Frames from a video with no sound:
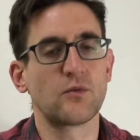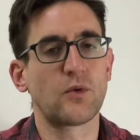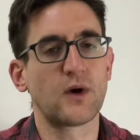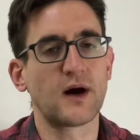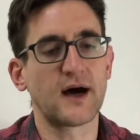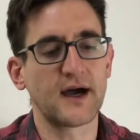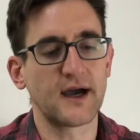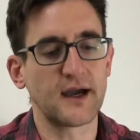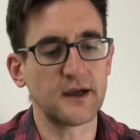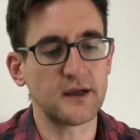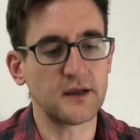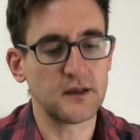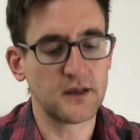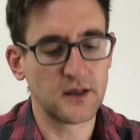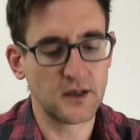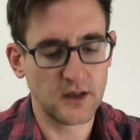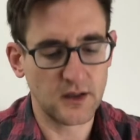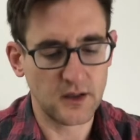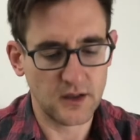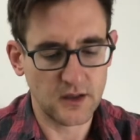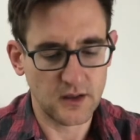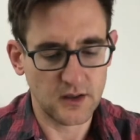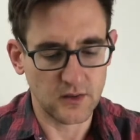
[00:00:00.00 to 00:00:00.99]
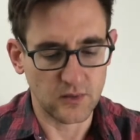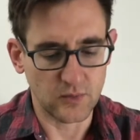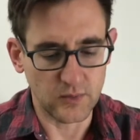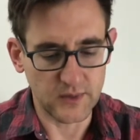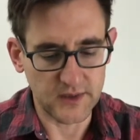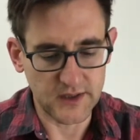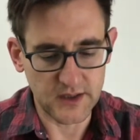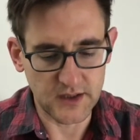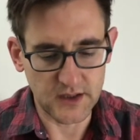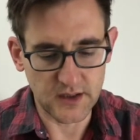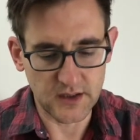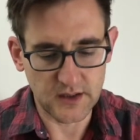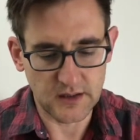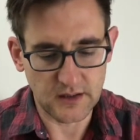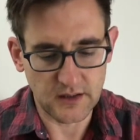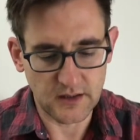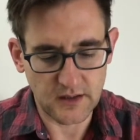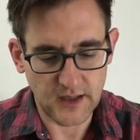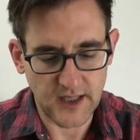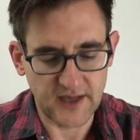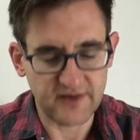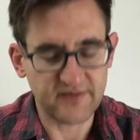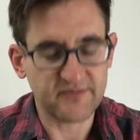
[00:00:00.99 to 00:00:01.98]
why we
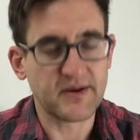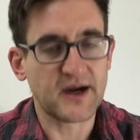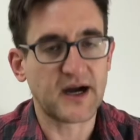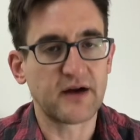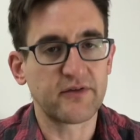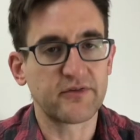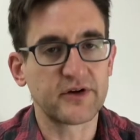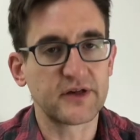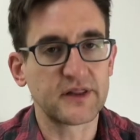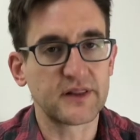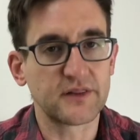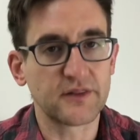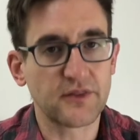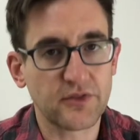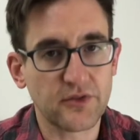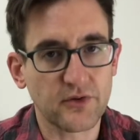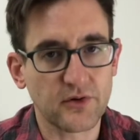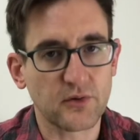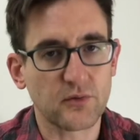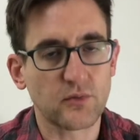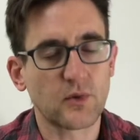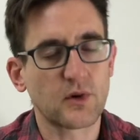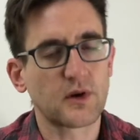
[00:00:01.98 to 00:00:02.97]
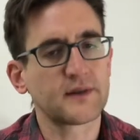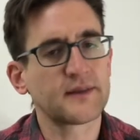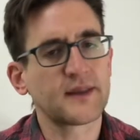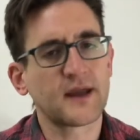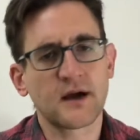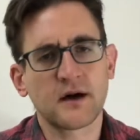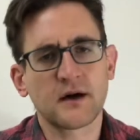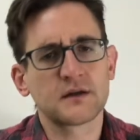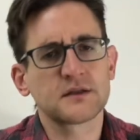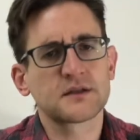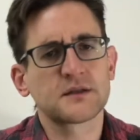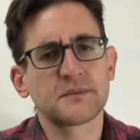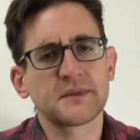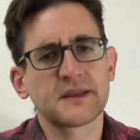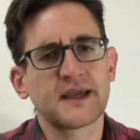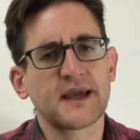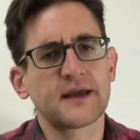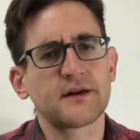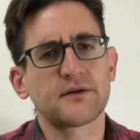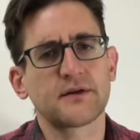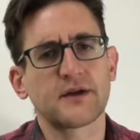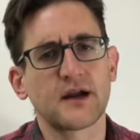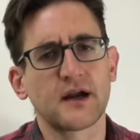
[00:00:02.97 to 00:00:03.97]
have poverty in the third world. Now, ultimately, I
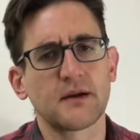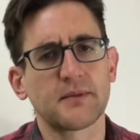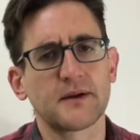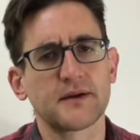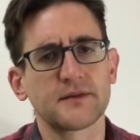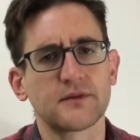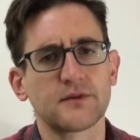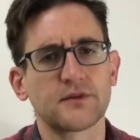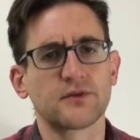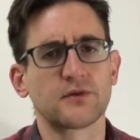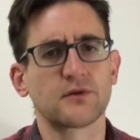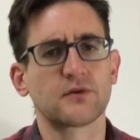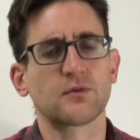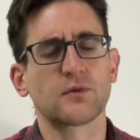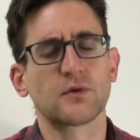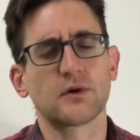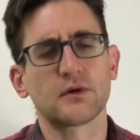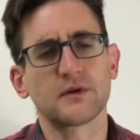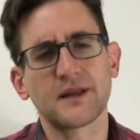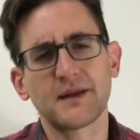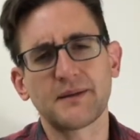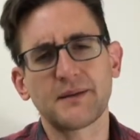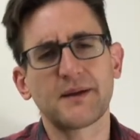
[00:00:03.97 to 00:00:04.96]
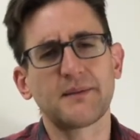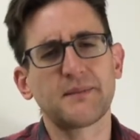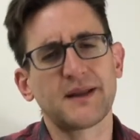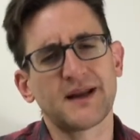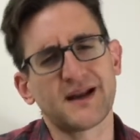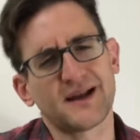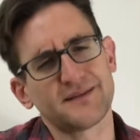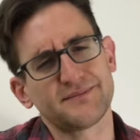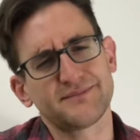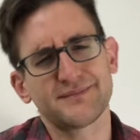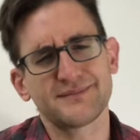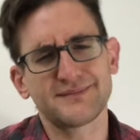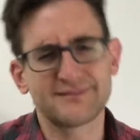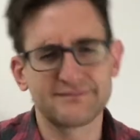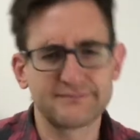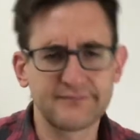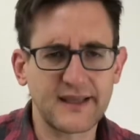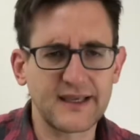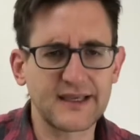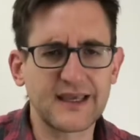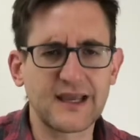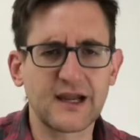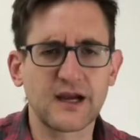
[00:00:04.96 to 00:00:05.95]
don't care about the third world. I mean,
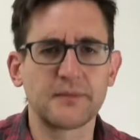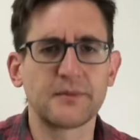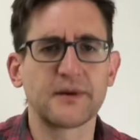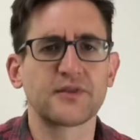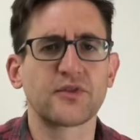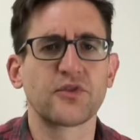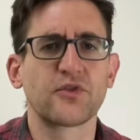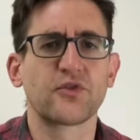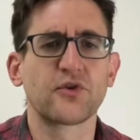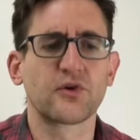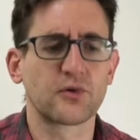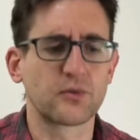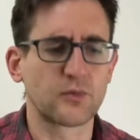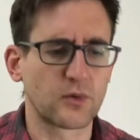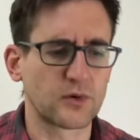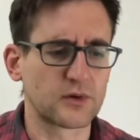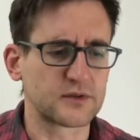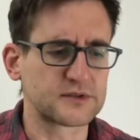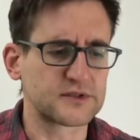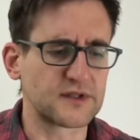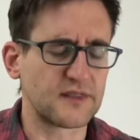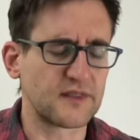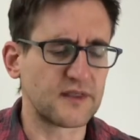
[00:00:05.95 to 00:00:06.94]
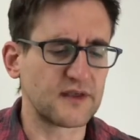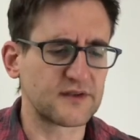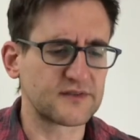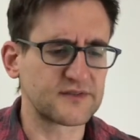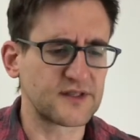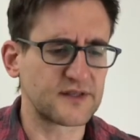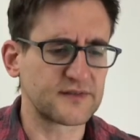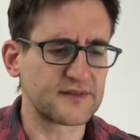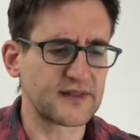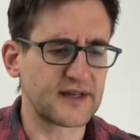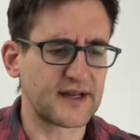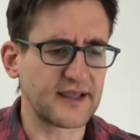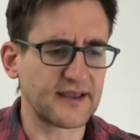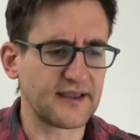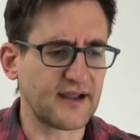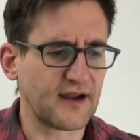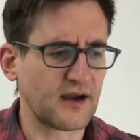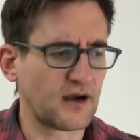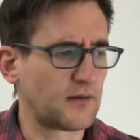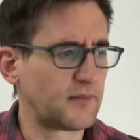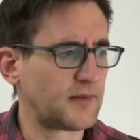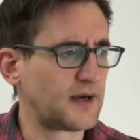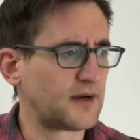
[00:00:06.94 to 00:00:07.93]
I care about the third world to the extent that I
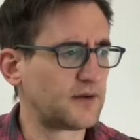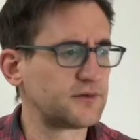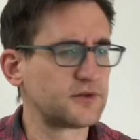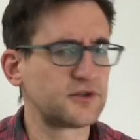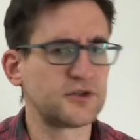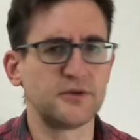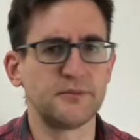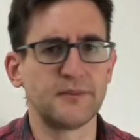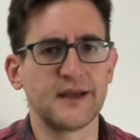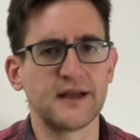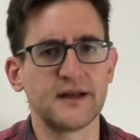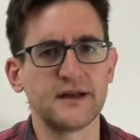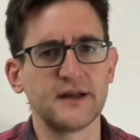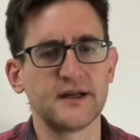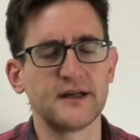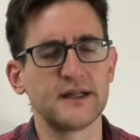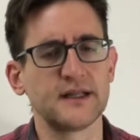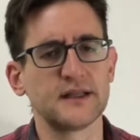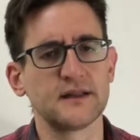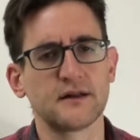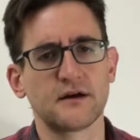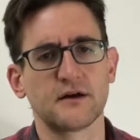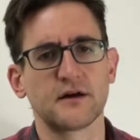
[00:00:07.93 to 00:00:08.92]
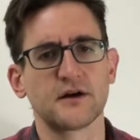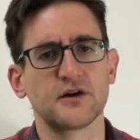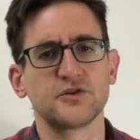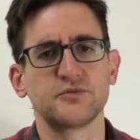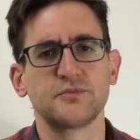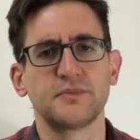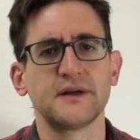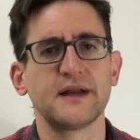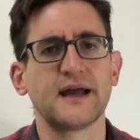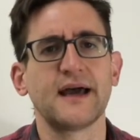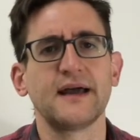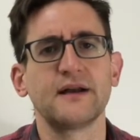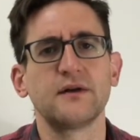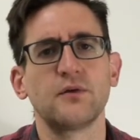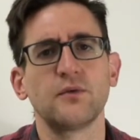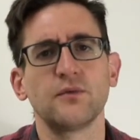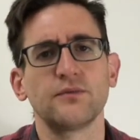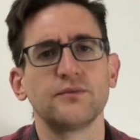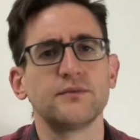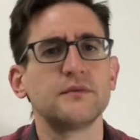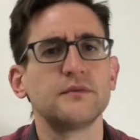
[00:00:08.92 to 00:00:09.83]
care about humanity at large, but I don't